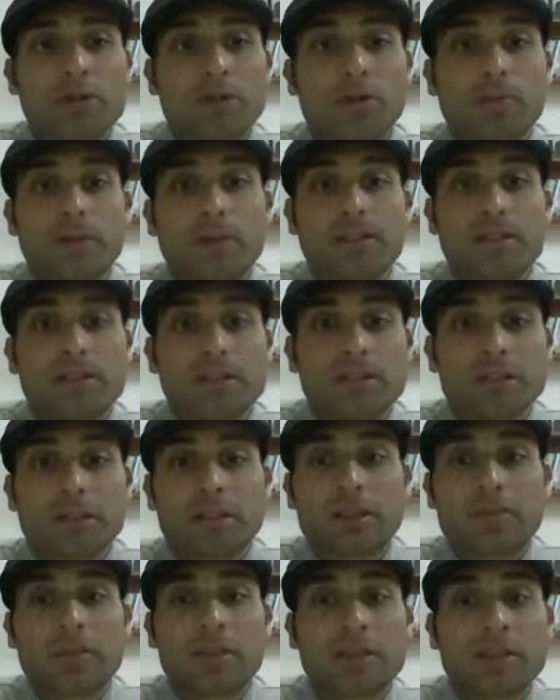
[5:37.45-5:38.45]
your basic
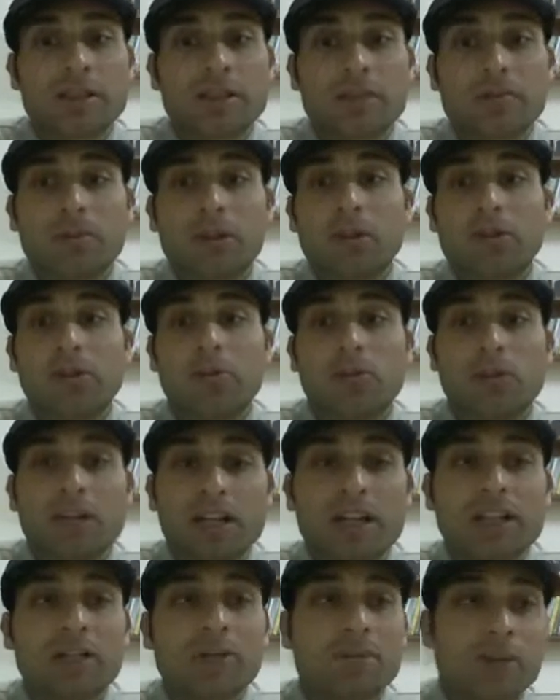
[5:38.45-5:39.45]
expenses, but you will
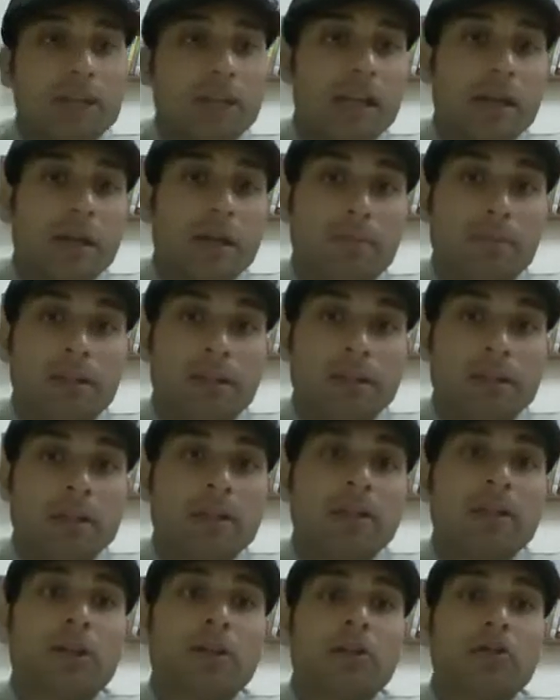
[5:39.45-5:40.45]
not be able
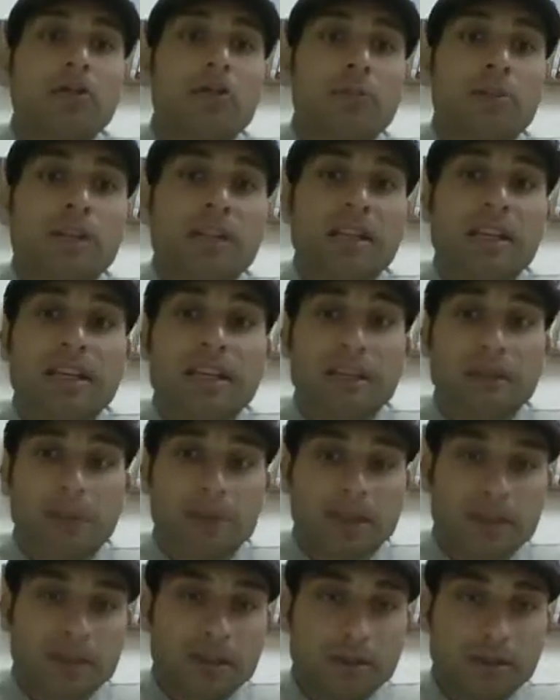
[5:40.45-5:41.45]
to be
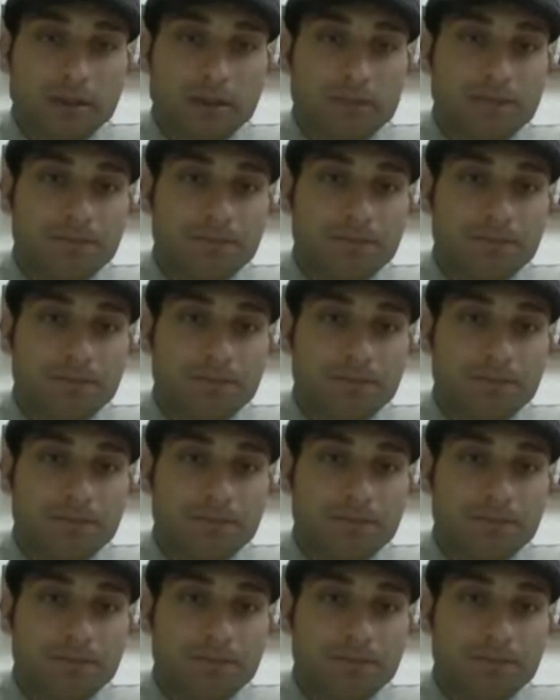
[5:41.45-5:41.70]
independent.